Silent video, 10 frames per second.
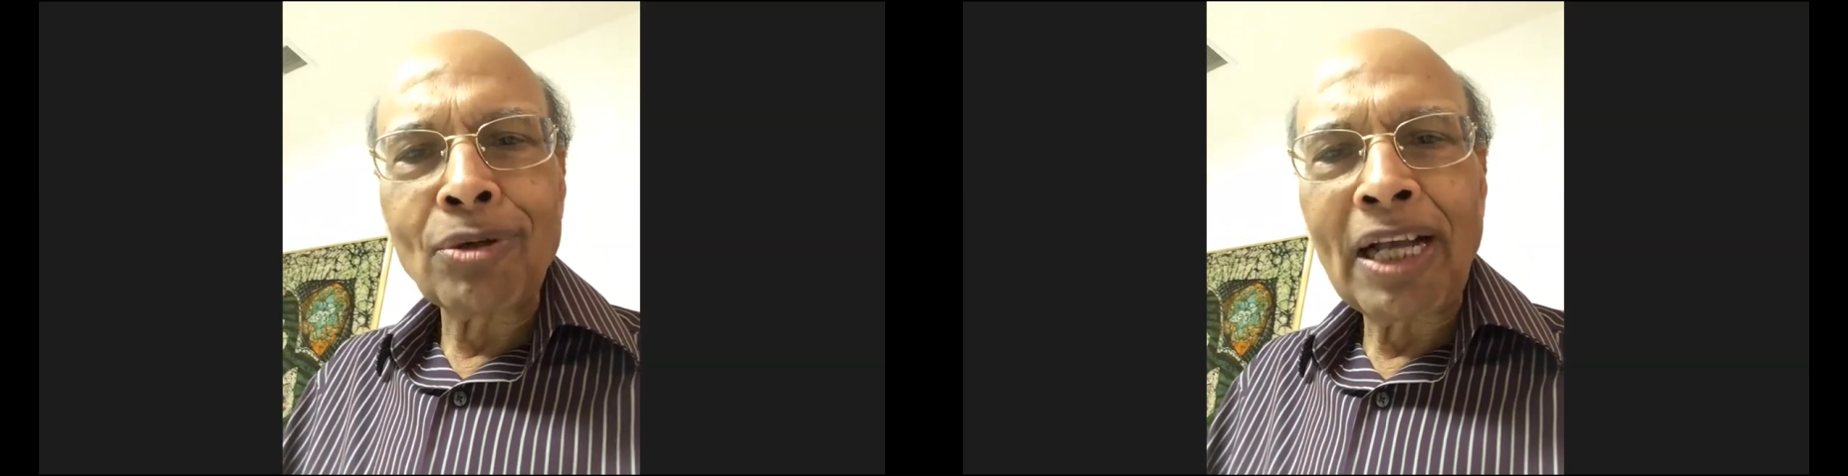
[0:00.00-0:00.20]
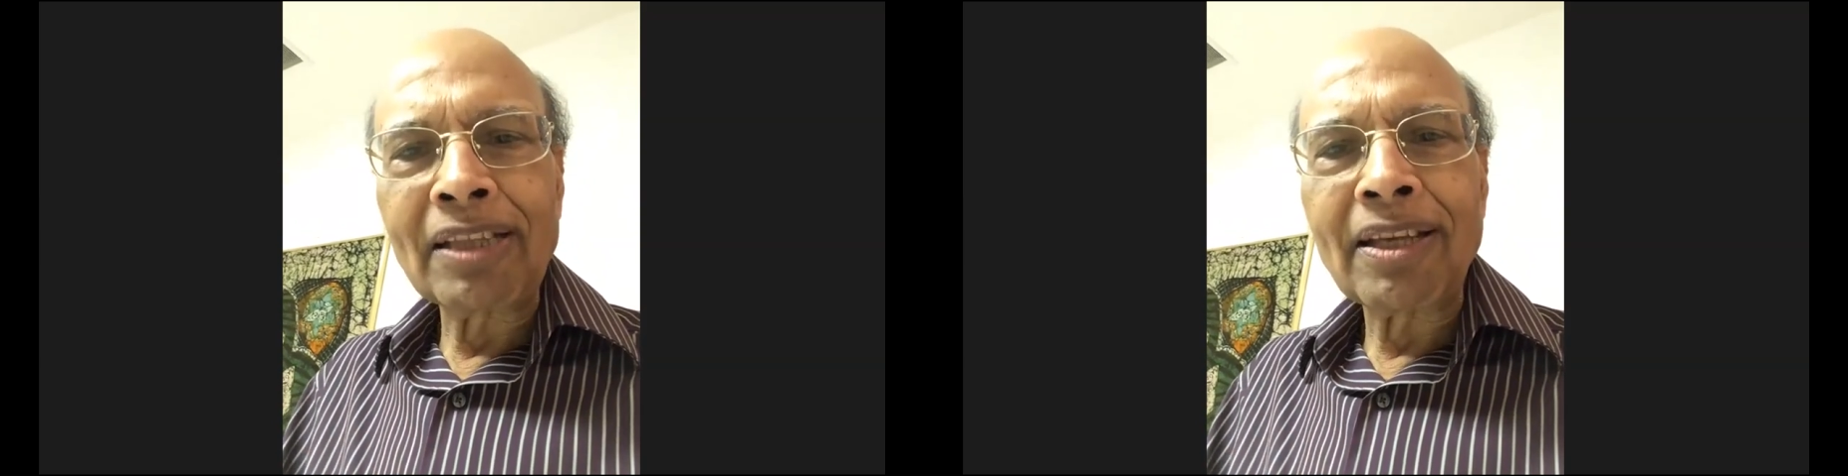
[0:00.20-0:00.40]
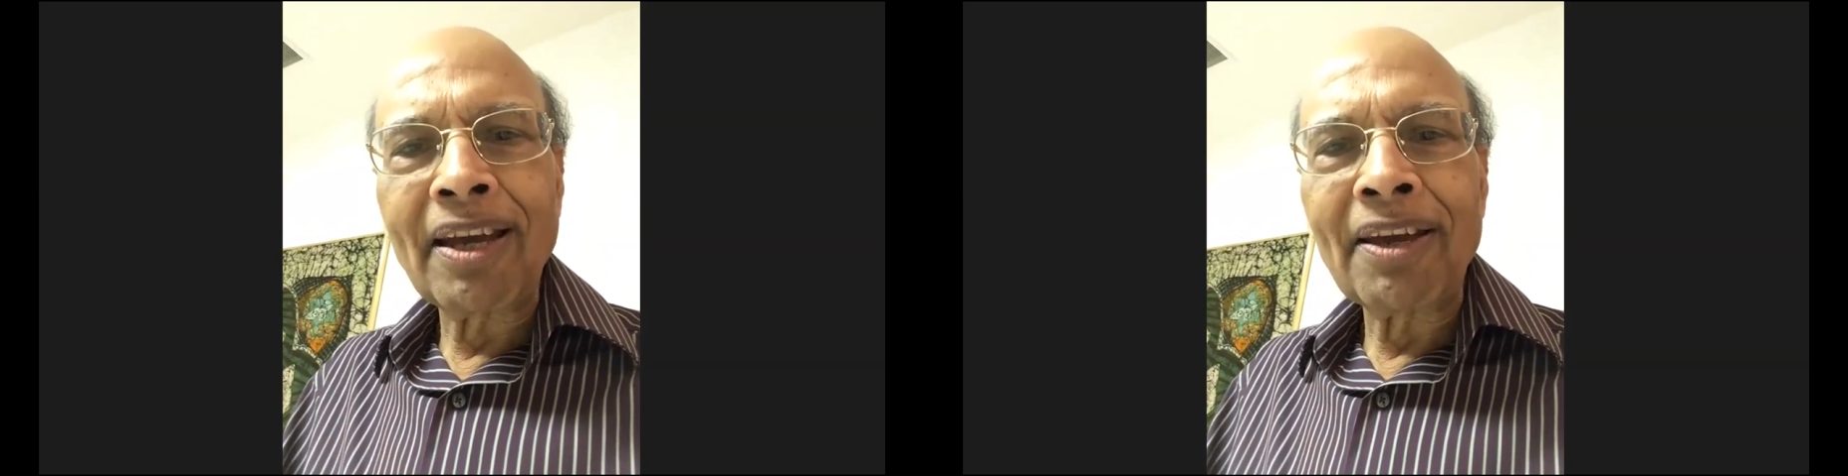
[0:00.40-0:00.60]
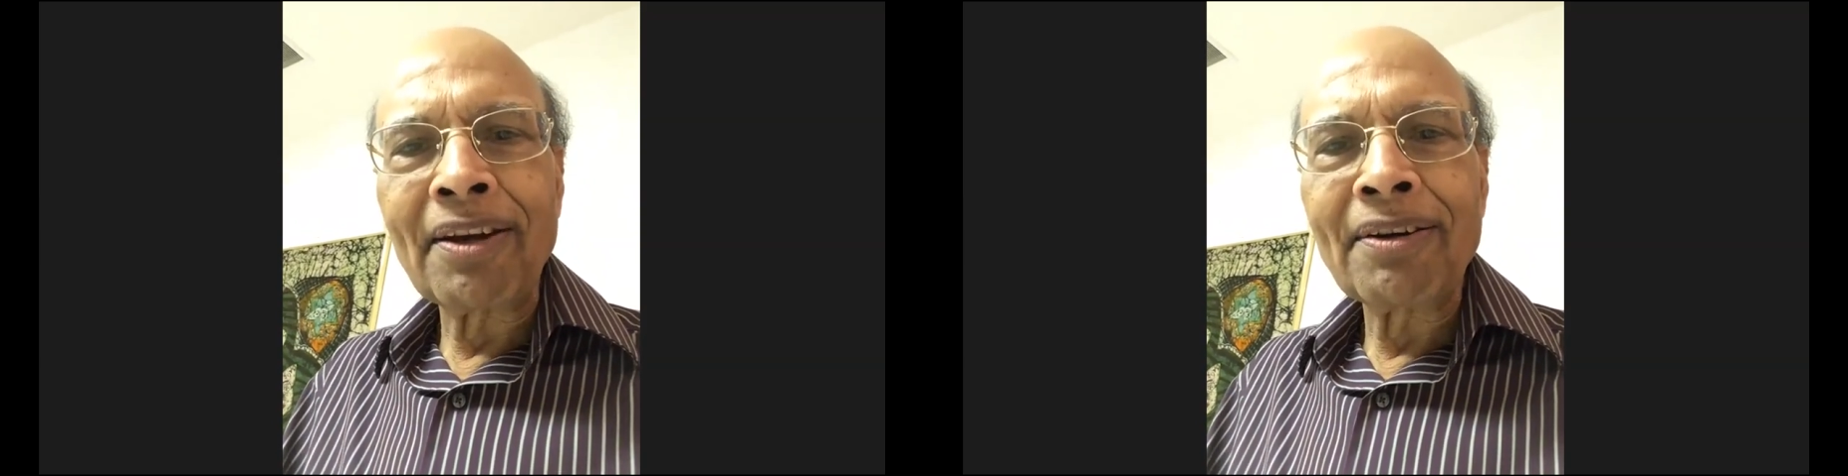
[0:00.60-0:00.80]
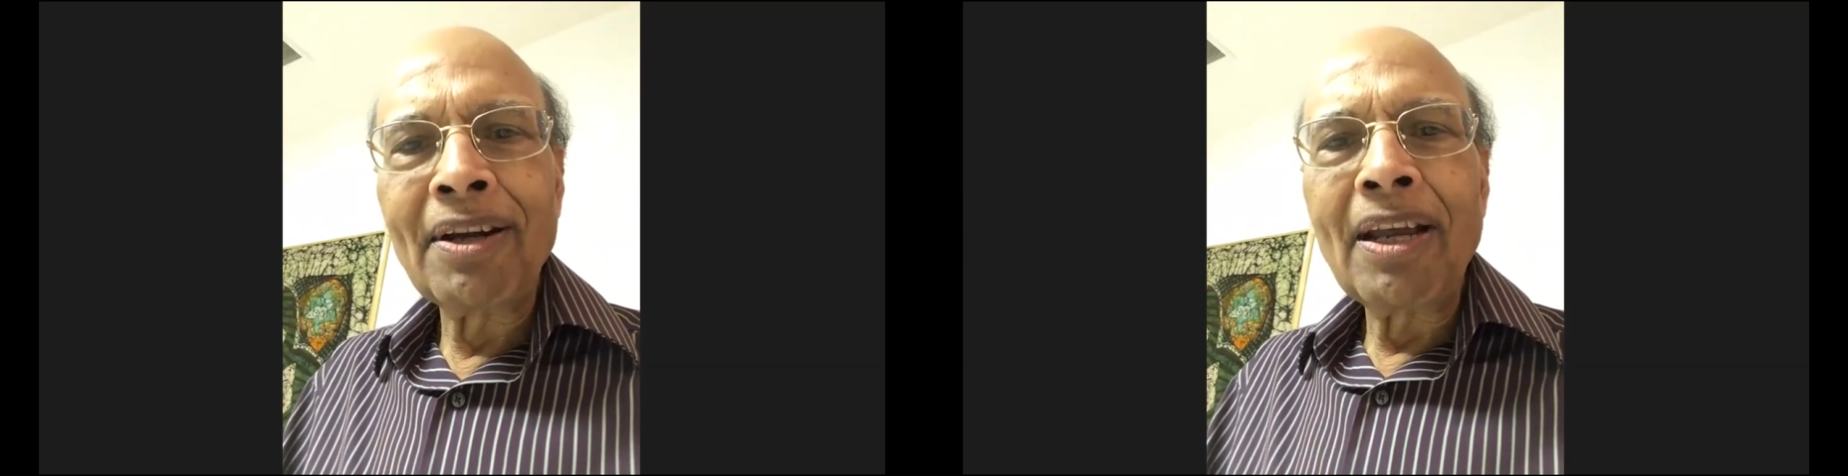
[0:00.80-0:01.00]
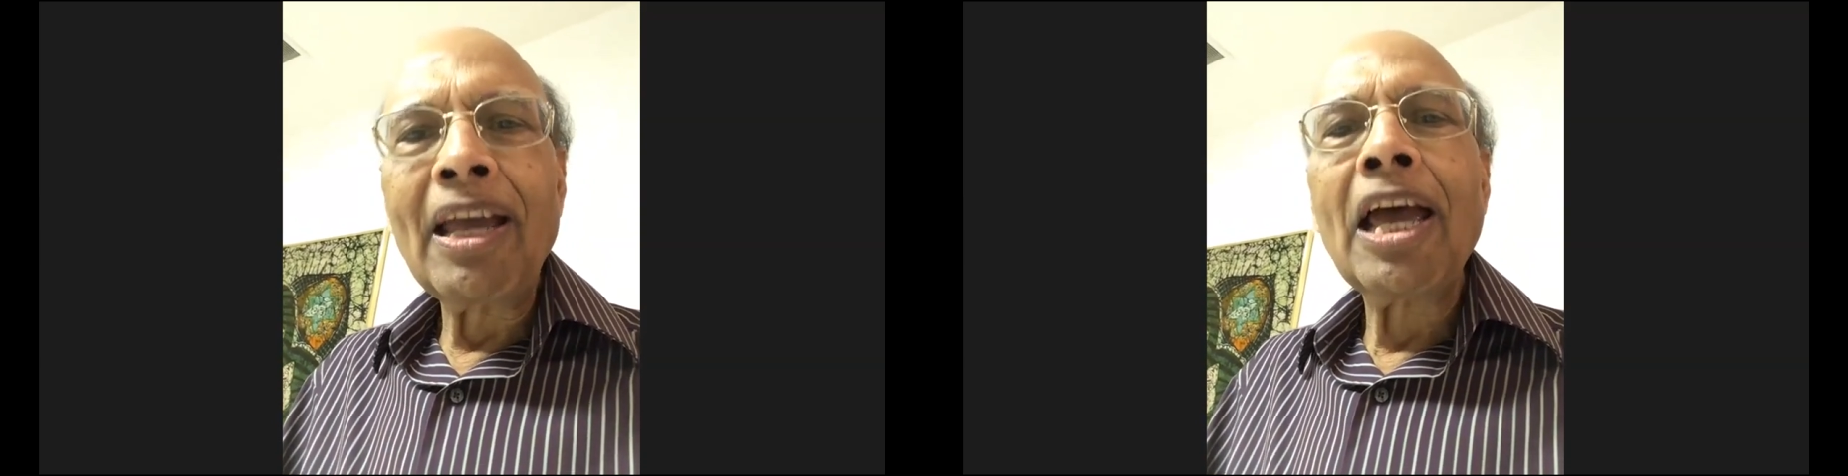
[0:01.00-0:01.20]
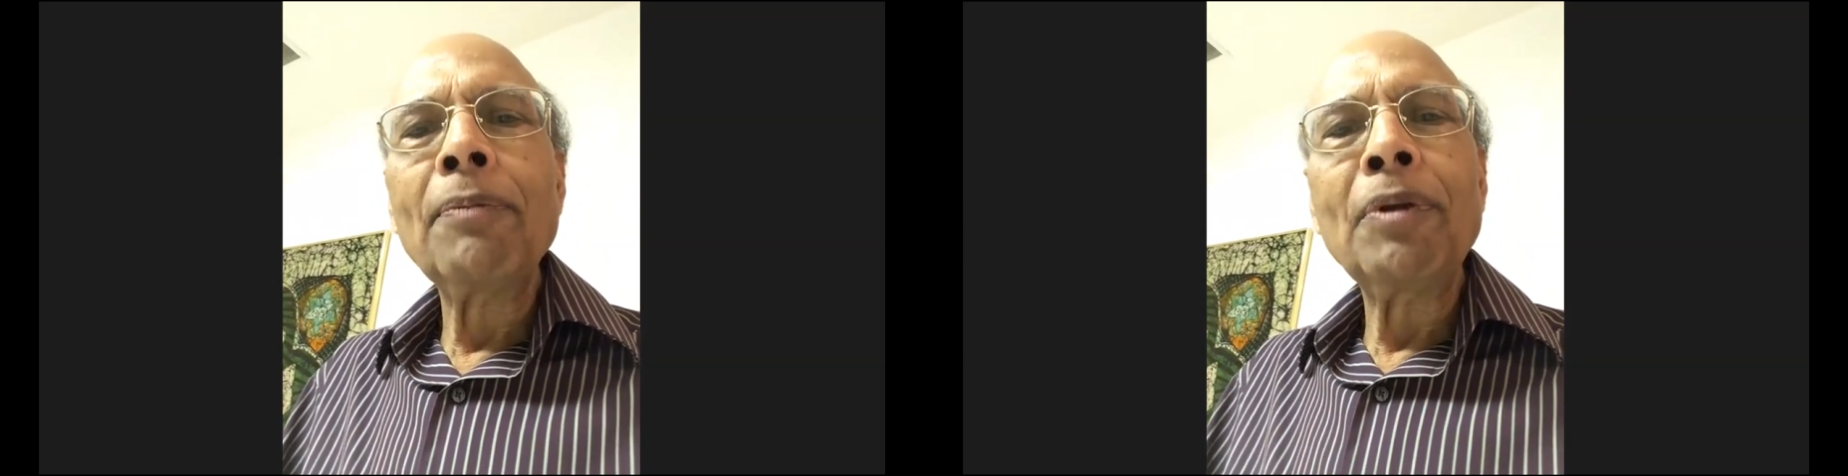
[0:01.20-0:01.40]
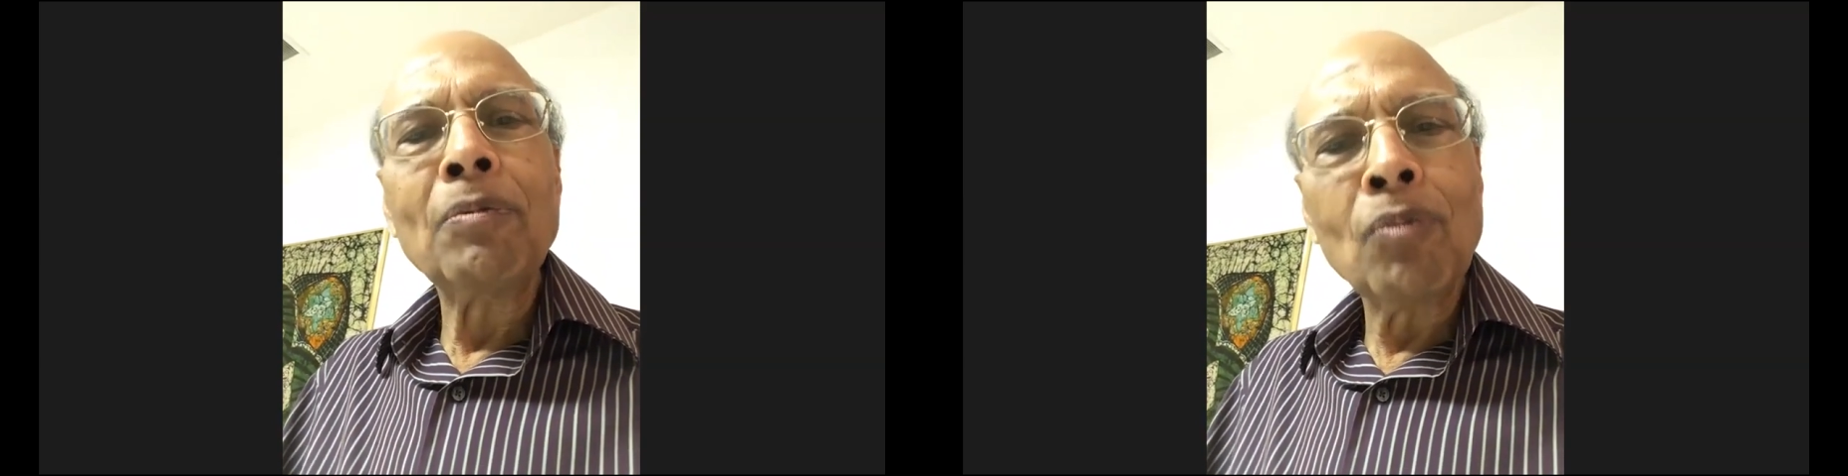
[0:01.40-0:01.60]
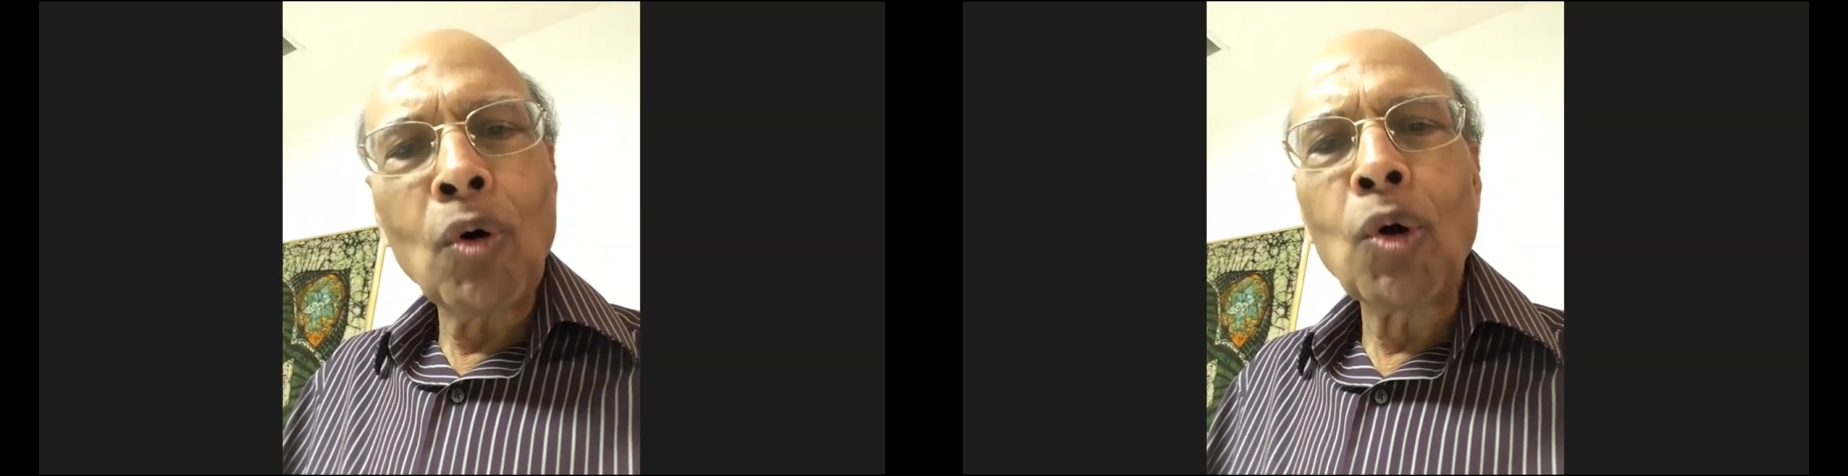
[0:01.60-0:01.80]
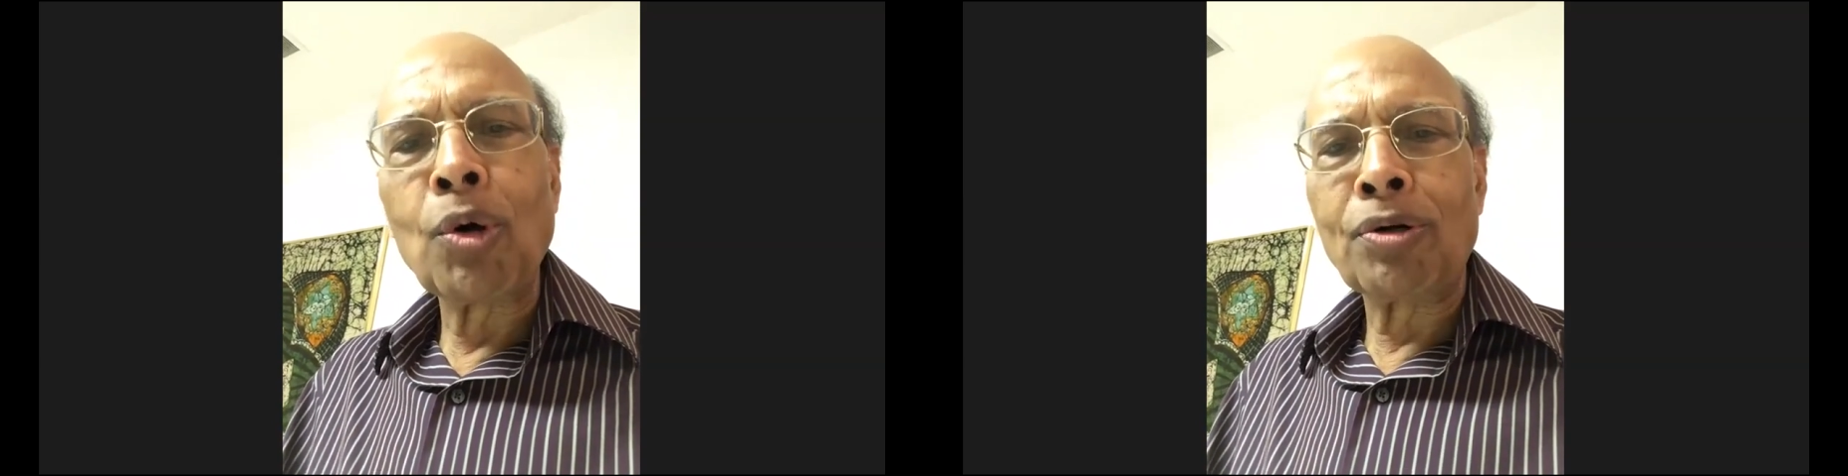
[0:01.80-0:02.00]
healthcare have been
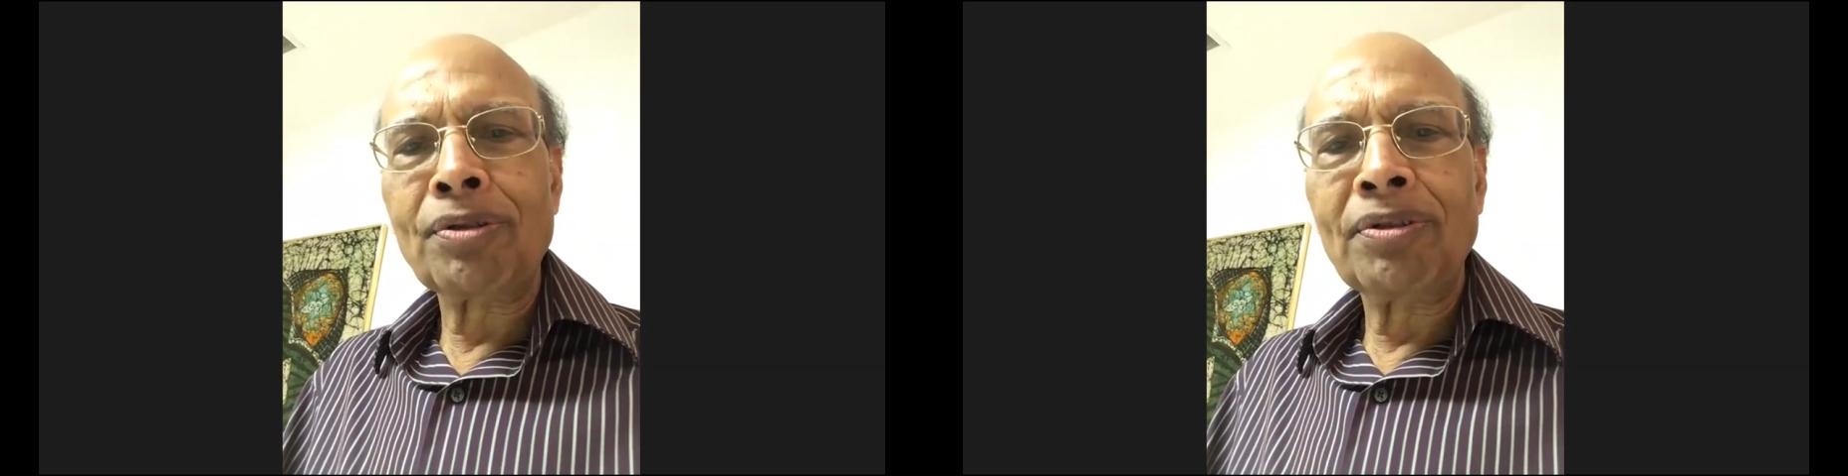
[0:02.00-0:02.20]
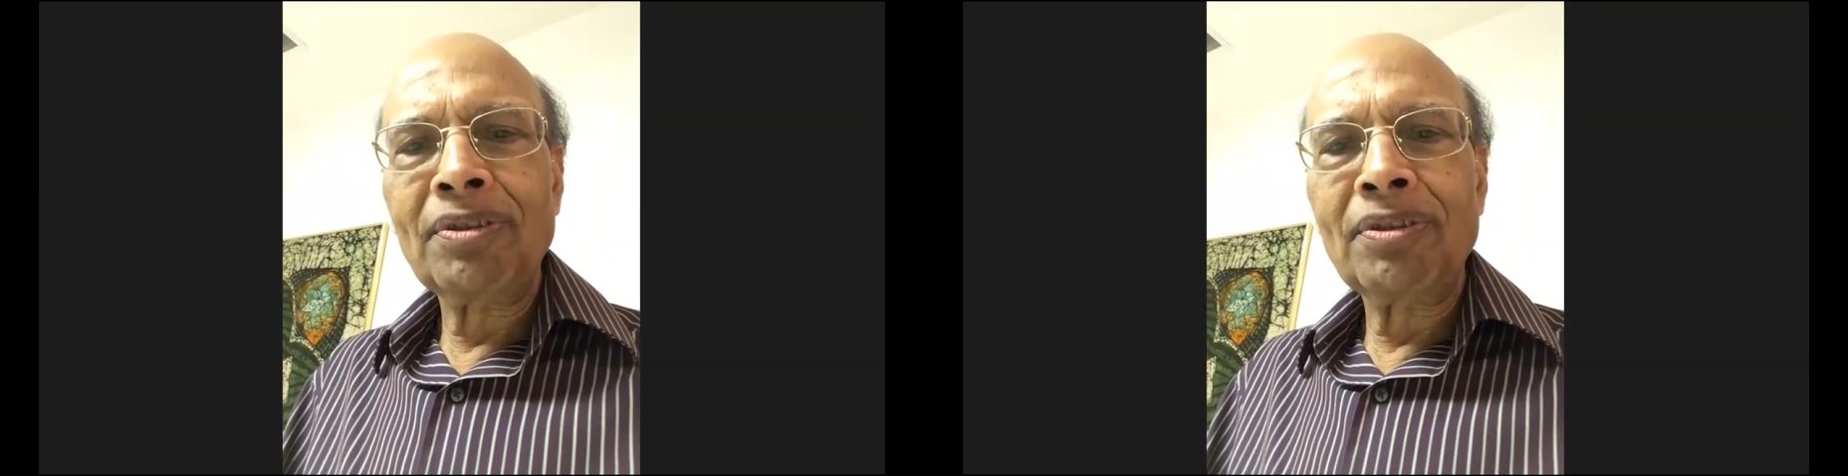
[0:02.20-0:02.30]
more